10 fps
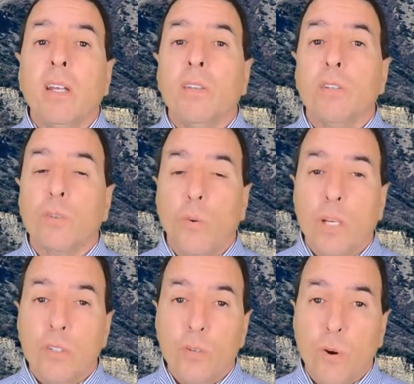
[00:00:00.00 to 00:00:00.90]
the
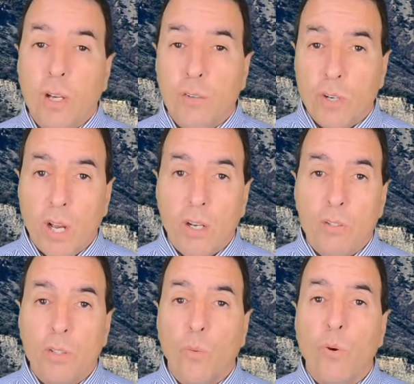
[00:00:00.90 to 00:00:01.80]
twenty-two hundred
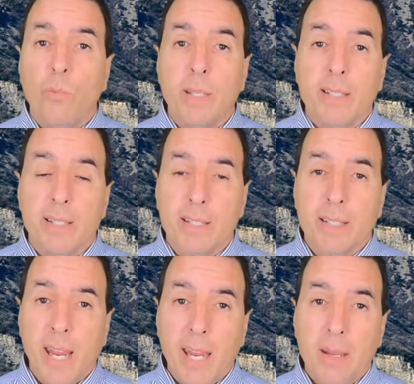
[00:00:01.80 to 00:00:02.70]
dollars will be the
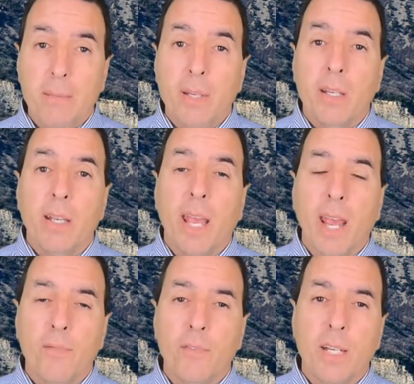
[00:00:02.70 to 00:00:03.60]
same
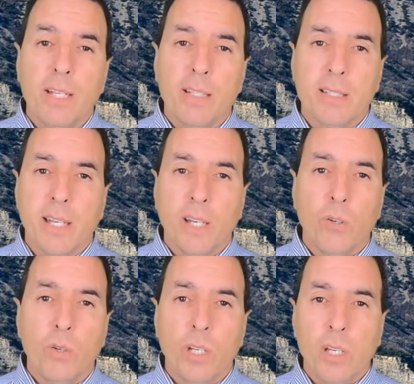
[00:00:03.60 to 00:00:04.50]
every
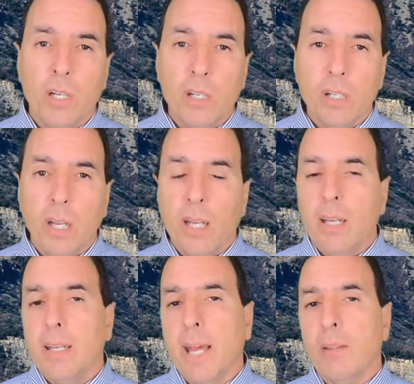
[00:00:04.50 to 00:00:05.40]
single year.
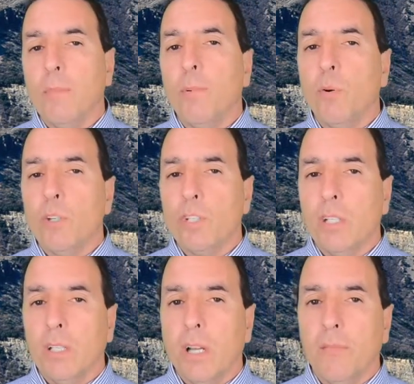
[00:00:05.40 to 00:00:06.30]
Now the
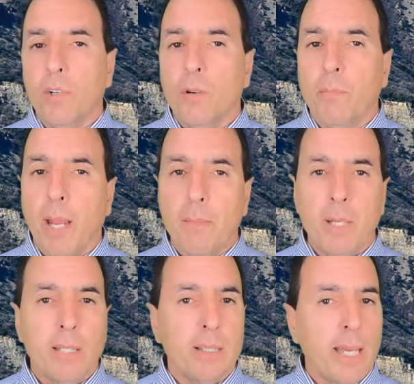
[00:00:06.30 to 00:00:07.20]
portion of your
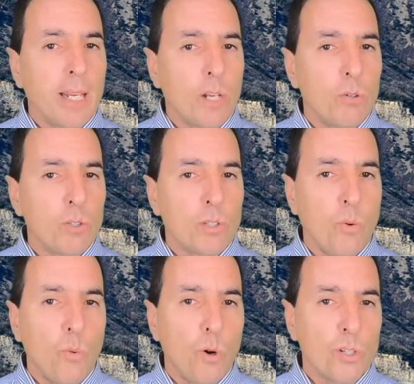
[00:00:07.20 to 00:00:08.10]
payment that goes
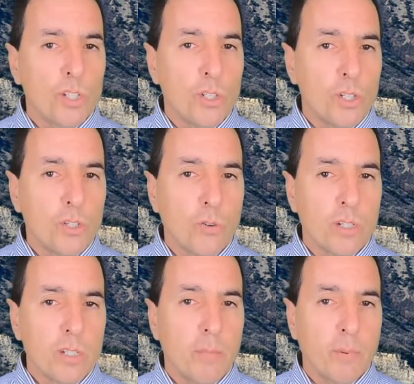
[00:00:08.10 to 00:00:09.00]
towards
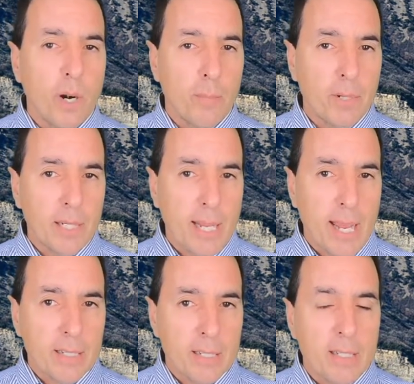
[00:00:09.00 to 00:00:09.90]
insurance and property
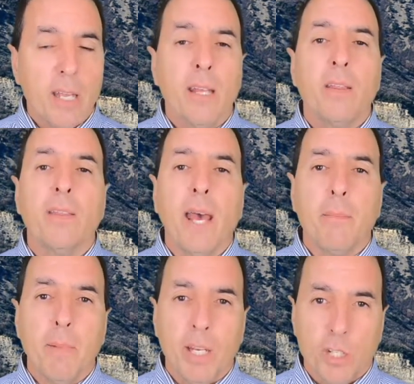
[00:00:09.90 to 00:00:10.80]
taxes,
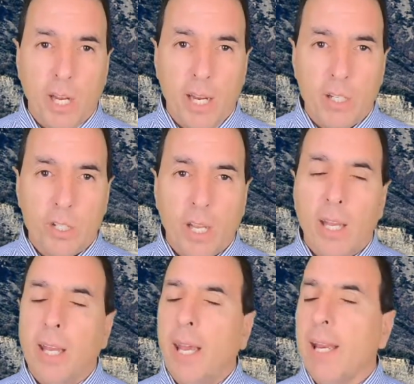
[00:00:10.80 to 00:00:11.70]
that may change.
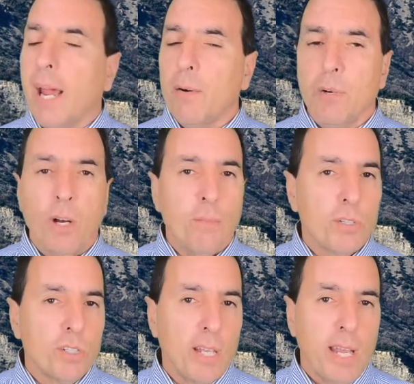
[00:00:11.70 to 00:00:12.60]
And I would
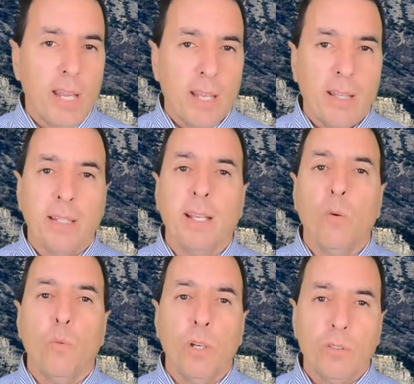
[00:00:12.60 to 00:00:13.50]
almost say that they
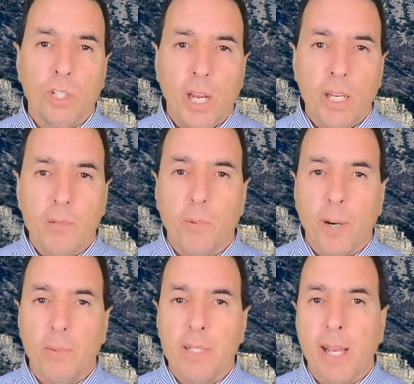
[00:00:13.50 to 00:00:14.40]
will change.
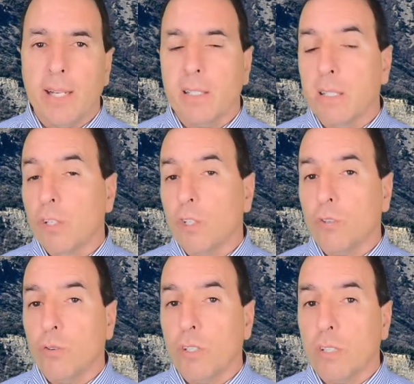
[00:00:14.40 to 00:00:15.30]
Property taxes and
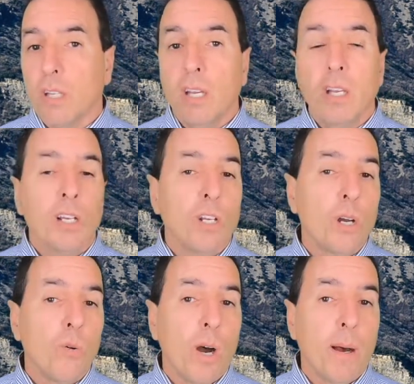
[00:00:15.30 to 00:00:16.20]
insurance
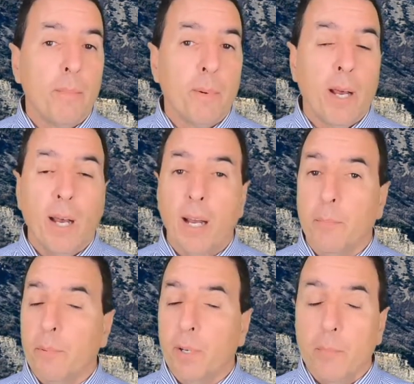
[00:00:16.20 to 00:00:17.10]
go up uh,
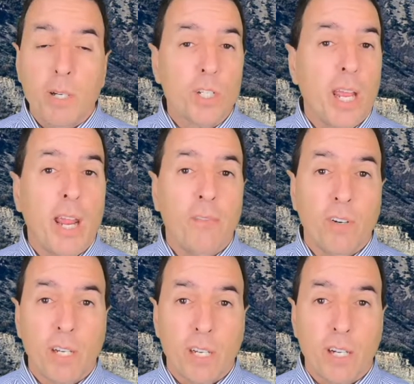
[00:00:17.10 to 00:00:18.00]
pretty much
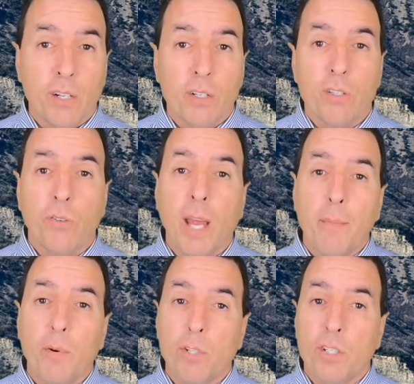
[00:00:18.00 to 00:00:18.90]
every year. So
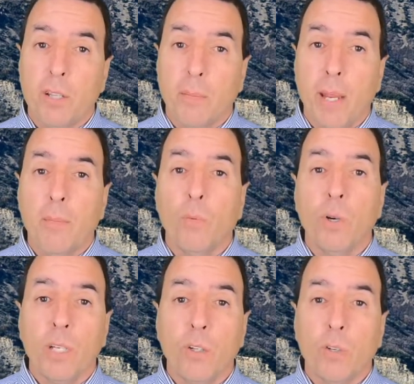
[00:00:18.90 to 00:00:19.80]
that portion of the payment
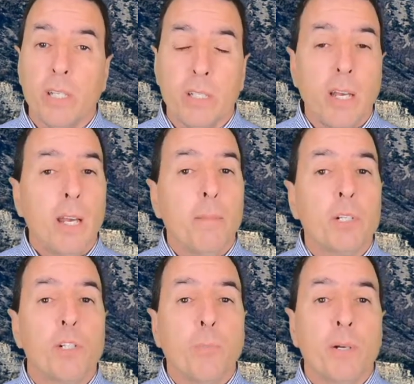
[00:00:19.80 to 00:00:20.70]
will increase.
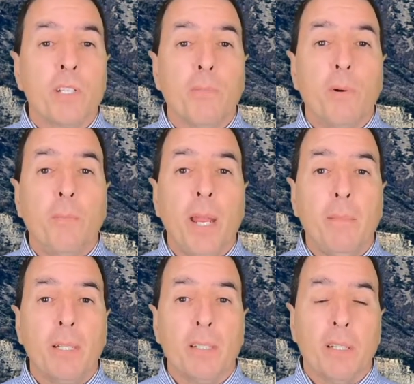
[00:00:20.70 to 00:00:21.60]
But your principal
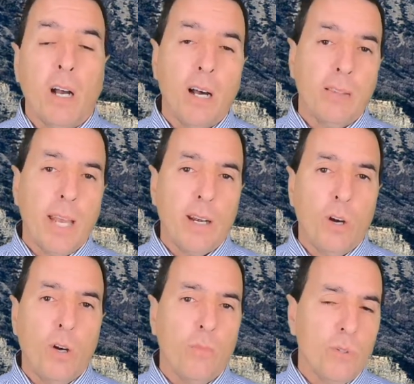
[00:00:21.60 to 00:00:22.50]
payment on that
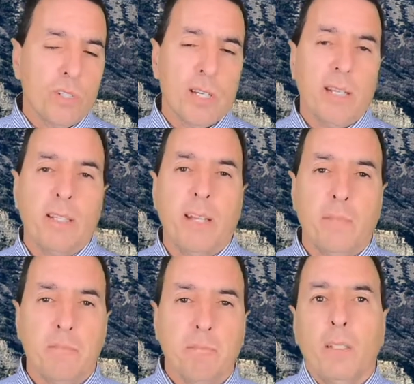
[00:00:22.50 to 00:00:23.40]
home will stay the same.
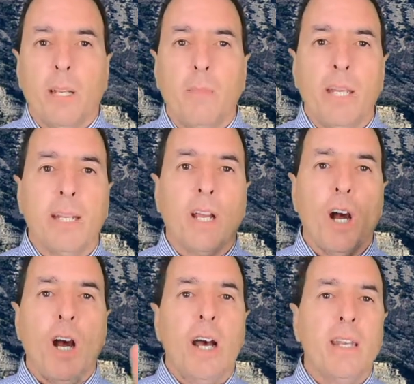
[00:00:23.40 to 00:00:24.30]
Coming in at
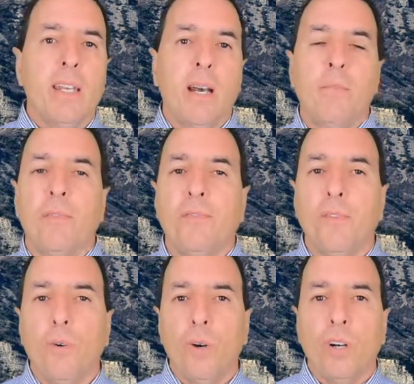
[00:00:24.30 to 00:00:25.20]
con number
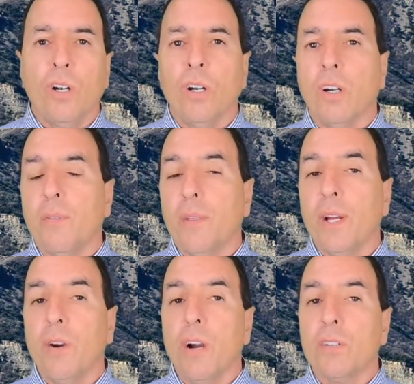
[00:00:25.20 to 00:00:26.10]
four,
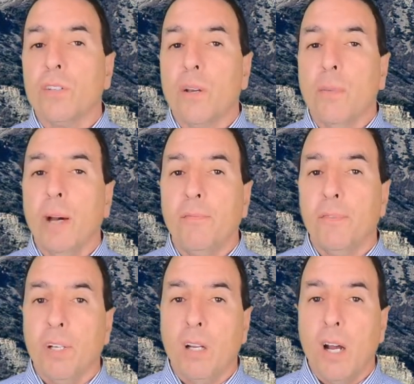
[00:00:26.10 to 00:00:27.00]
there are some
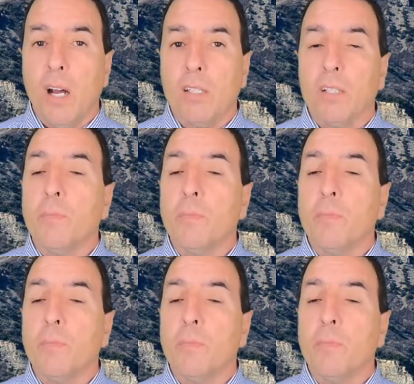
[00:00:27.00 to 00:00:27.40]
upfront costs to